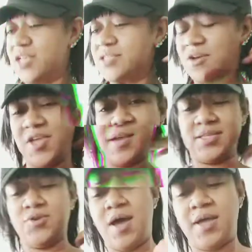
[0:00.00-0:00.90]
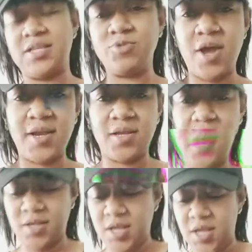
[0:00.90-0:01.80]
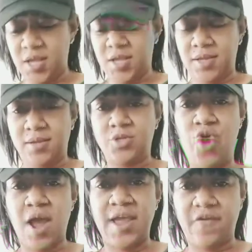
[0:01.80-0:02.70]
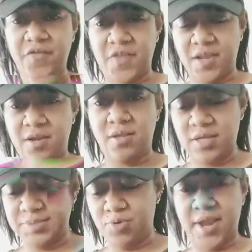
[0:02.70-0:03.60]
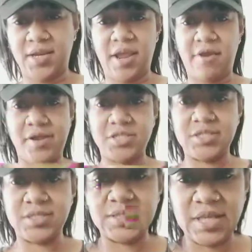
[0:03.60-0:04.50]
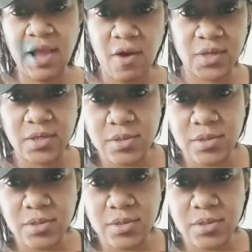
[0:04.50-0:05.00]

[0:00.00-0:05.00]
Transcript: So yes, you guys, I'm trying to try everything that this brand carries just to see how it